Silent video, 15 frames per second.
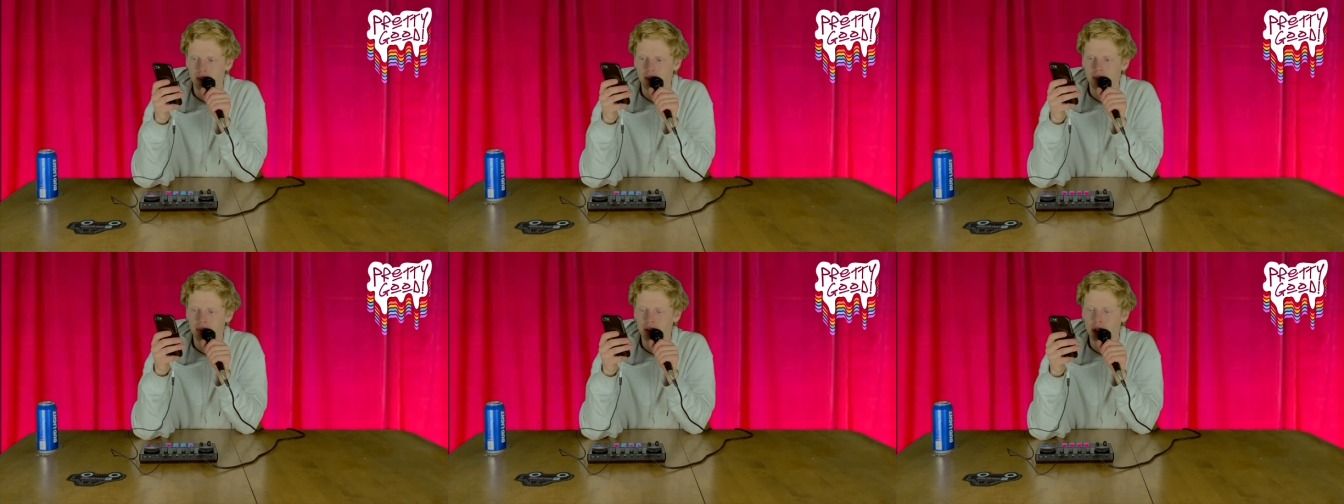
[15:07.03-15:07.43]

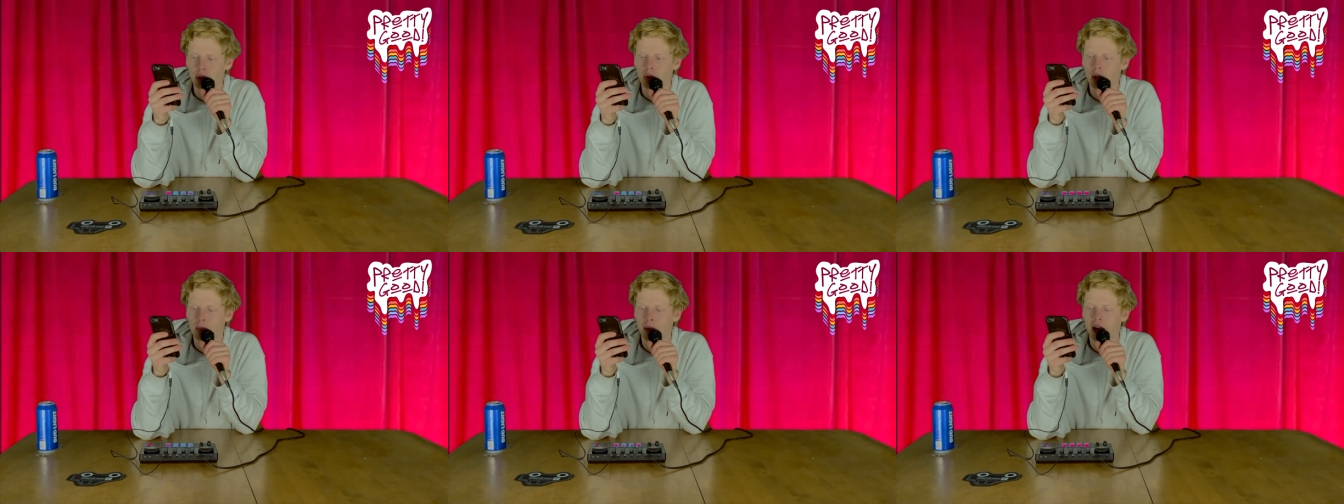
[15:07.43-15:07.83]

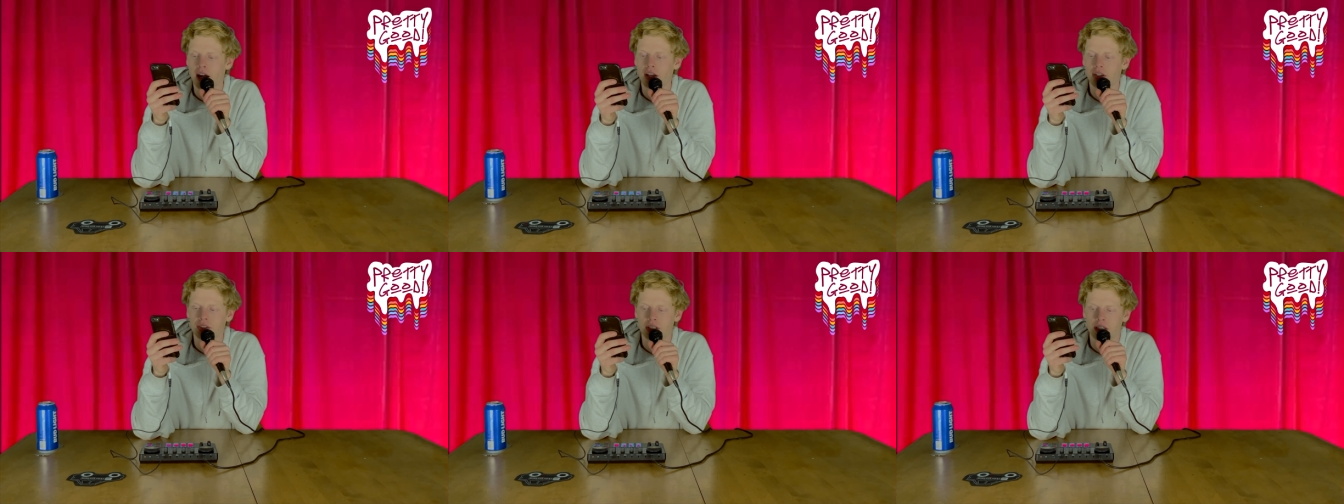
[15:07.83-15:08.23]
Fewer
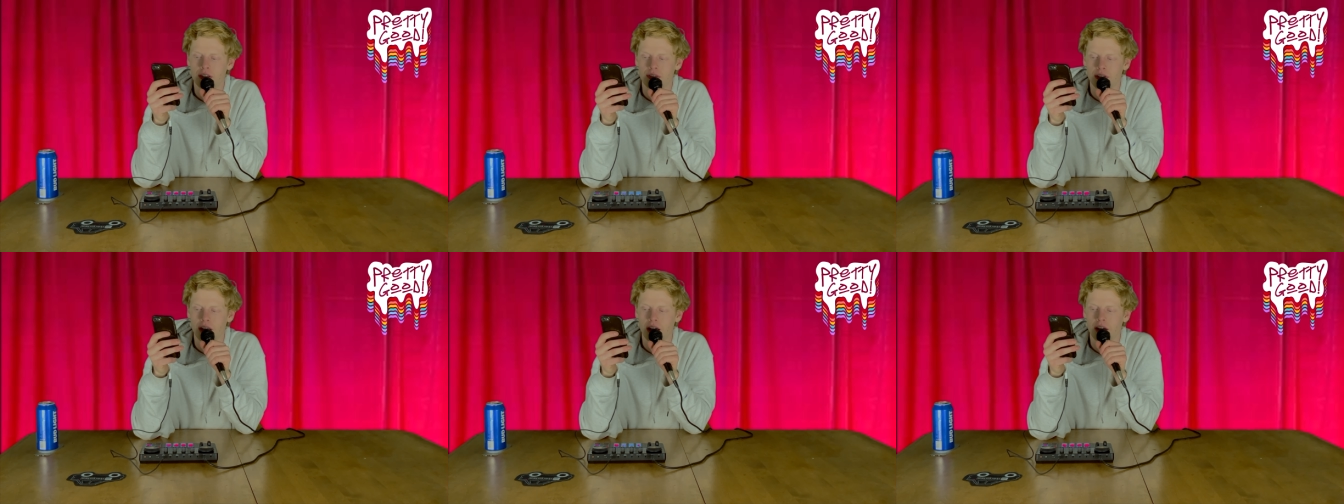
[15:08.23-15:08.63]
positive
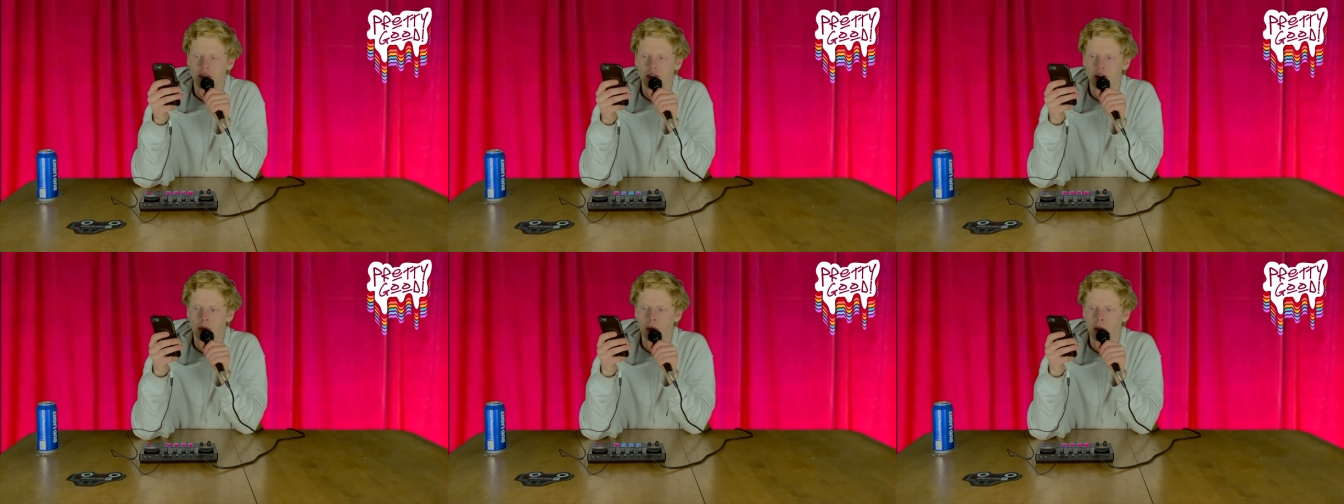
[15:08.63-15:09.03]

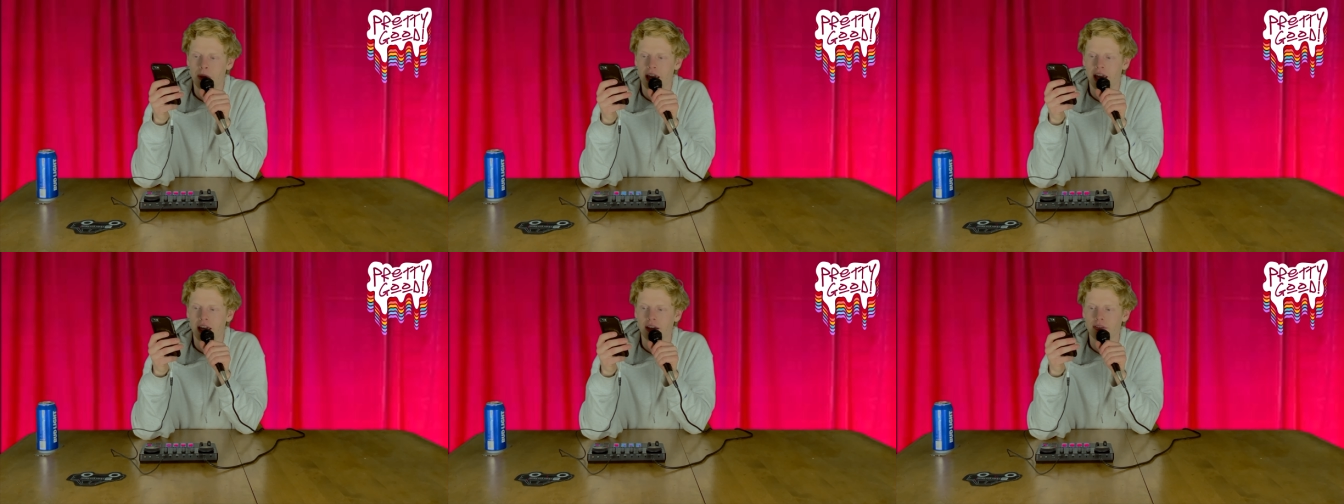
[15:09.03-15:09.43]
nonverbal
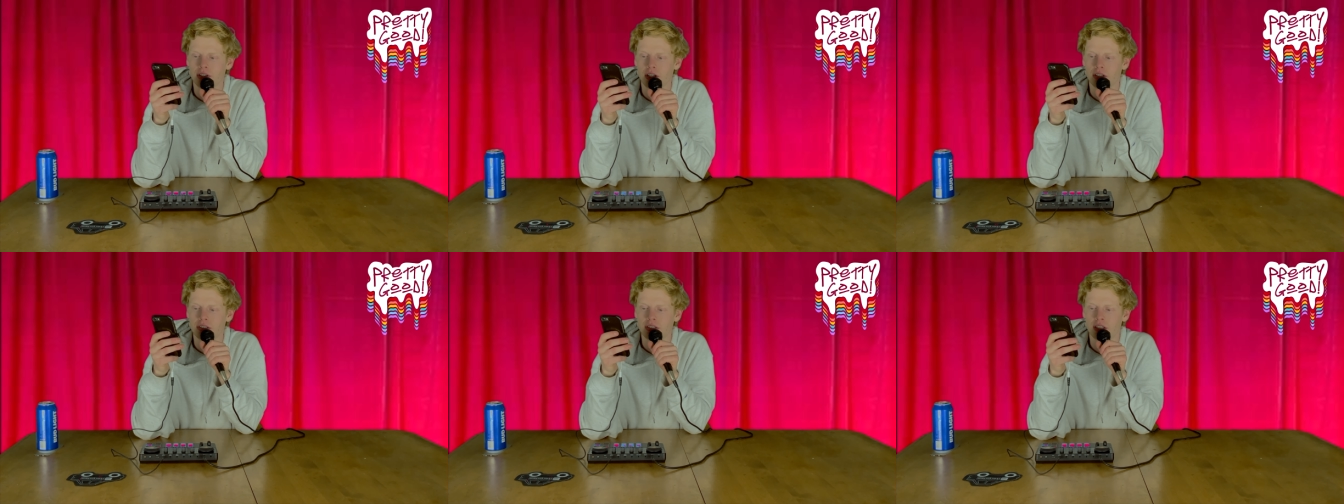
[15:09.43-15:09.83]

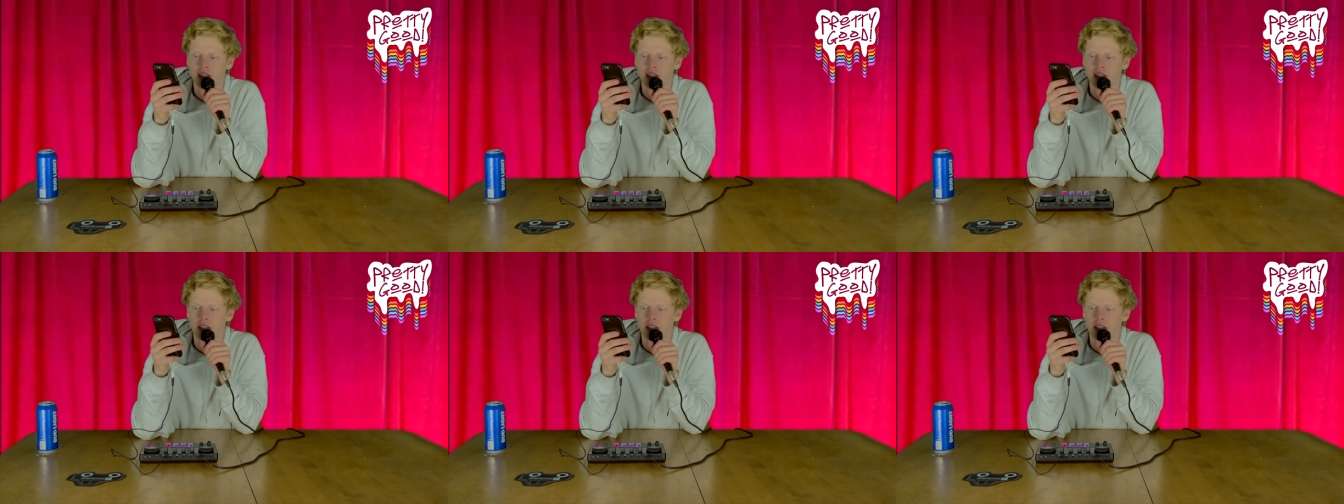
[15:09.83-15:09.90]
behaviors.